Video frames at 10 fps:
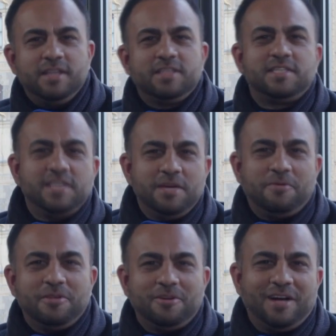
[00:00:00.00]
and seek
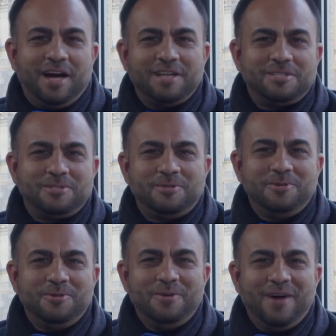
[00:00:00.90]
with regards
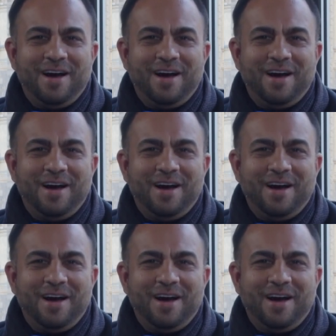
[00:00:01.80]
to.